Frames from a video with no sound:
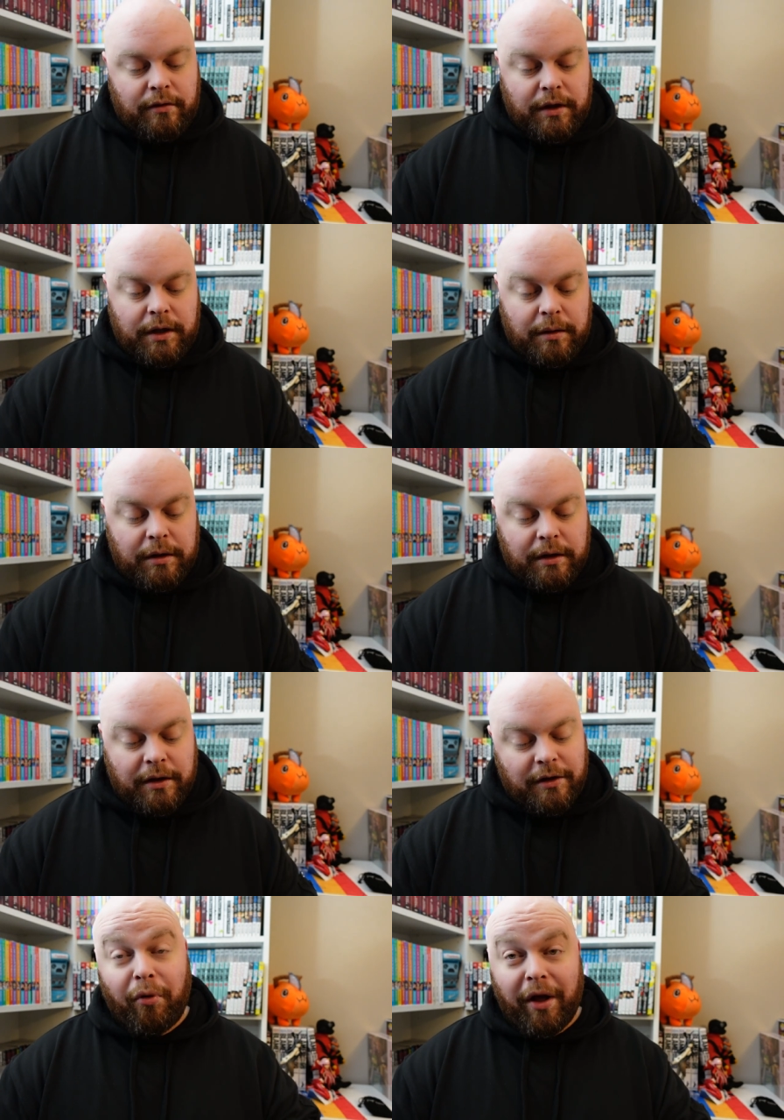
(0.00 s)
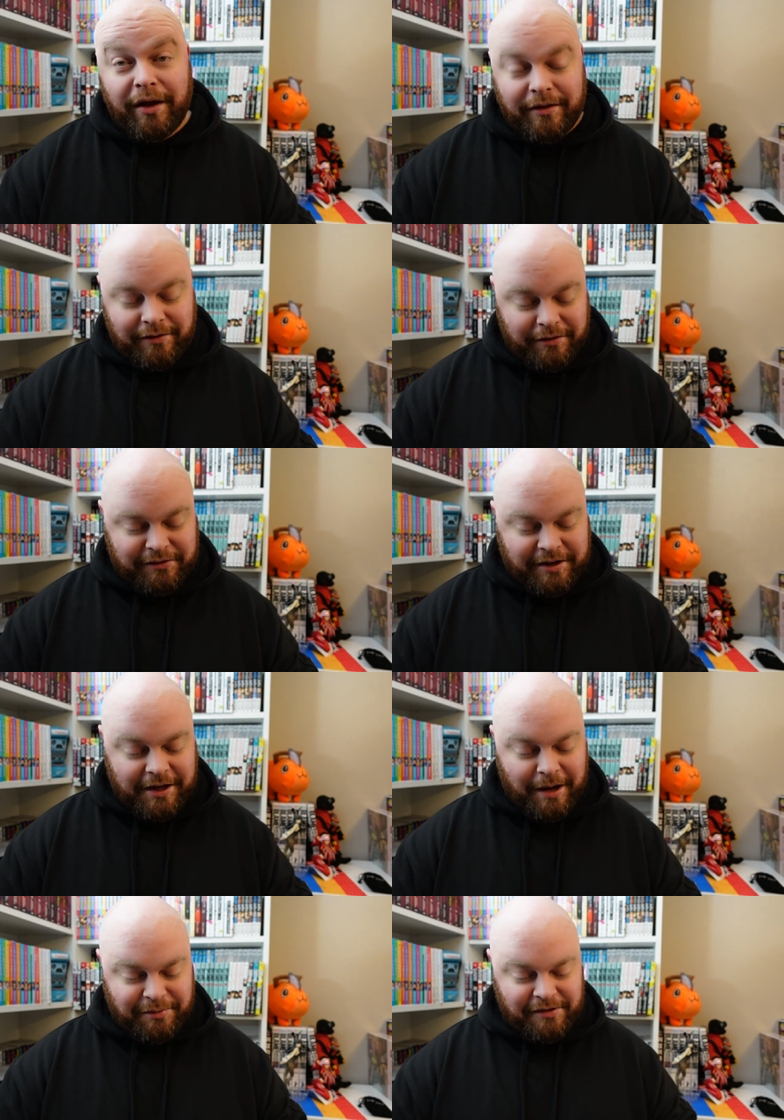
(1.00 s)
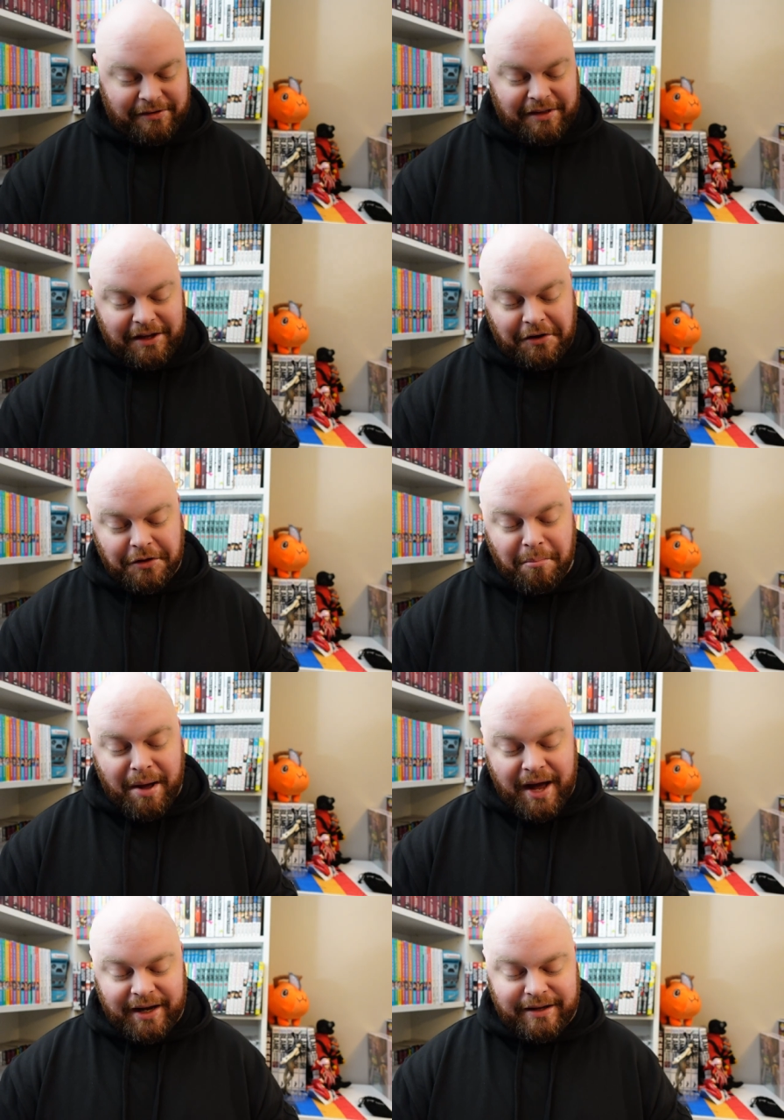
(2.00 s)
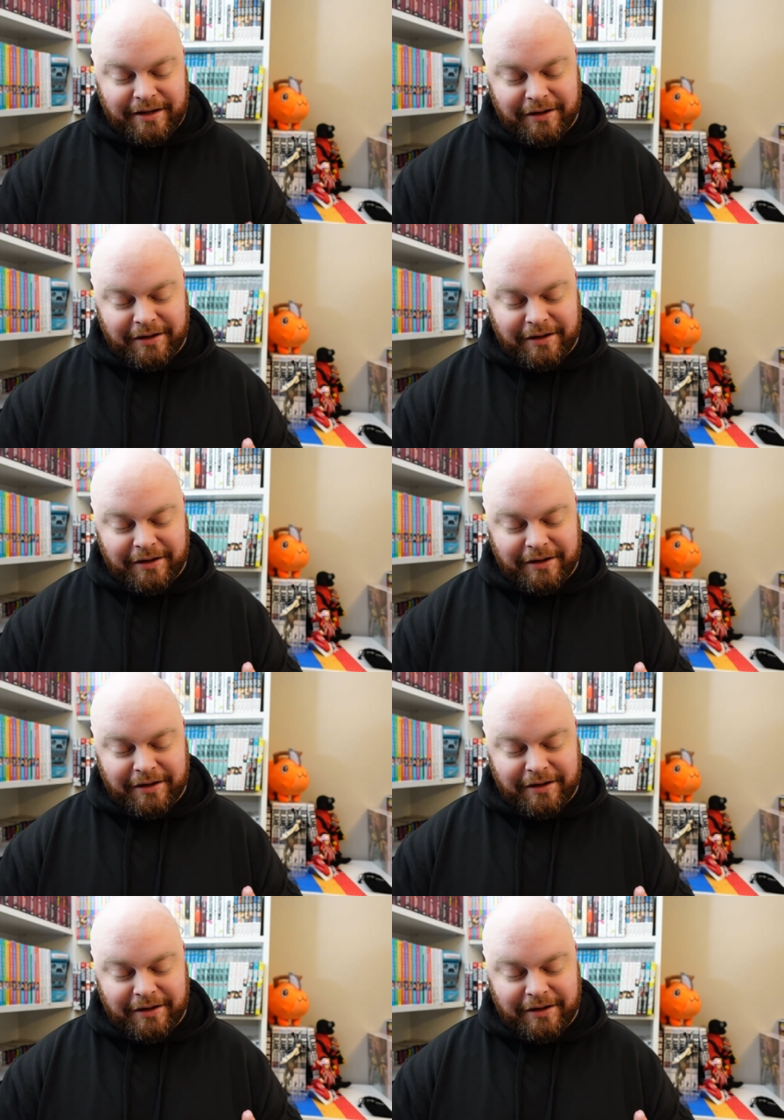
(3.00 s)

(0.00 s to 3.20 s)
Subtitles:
The plot synopsis thing on the back